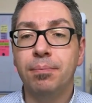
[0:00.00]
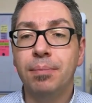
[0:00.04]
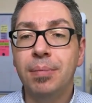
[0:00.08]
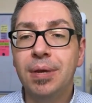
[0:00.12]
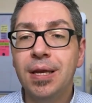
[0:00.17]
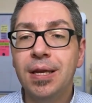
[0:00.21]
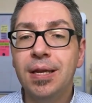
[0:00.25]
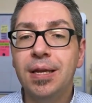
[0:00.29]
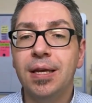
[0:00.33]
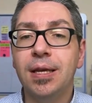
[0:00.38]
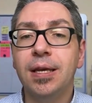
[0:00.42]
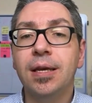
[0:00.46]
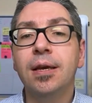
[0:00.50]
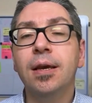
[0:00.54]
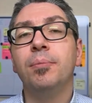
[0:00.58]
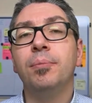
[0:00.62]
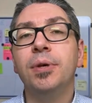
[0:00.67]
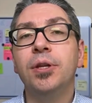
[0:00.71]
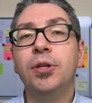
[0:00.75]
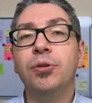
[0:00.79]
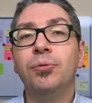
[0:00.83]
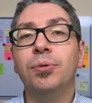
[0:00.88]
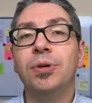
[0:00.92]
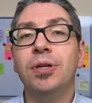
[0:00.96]
meaning
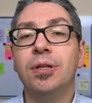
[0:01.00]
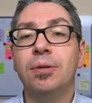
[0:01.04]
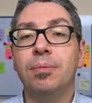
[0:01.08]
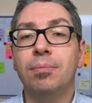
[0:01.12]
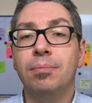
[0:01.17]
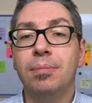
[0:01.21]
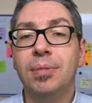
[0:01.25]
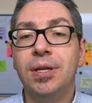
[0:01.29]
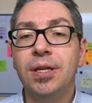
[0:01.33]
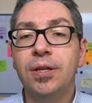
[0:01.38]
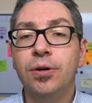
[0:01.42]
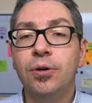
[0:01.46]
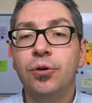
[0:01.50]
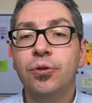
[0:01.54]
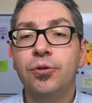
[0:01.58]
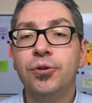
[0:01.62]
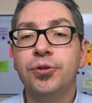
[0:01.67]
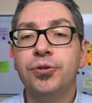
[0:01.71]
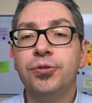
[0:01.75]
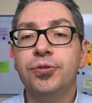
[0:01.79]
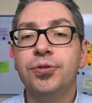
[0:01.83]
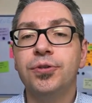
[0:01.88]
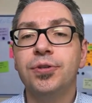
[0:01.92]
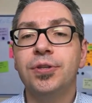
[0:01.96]
between
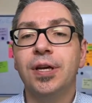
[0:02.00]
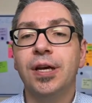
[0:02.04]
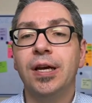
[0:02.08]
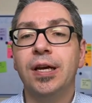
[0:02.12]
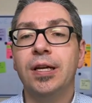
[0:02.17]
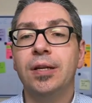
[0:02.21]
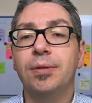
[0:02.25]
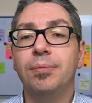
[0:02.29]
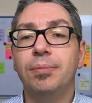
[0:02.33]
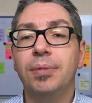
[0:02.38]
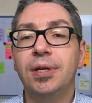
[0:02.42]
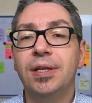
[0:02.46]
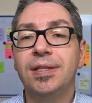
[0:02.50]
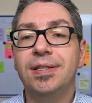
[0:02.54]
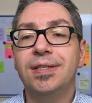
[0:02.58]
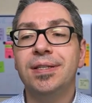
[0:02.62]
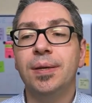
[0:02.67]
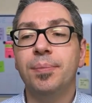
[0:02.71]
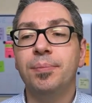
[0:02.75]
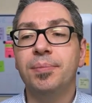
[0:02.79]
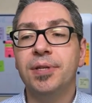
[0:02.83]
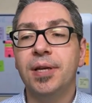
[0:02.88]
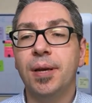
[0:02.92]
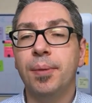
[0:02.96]
mid-August and
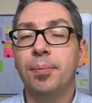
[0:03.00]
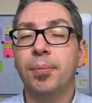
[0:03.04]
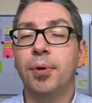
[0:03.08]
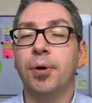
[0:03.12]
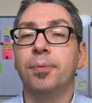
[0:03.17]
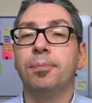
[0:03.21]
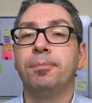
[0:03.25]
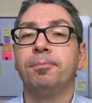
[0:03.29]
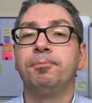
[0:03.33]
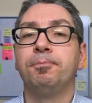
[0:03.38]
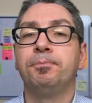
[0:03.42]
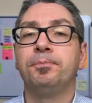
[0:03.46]
mid-September.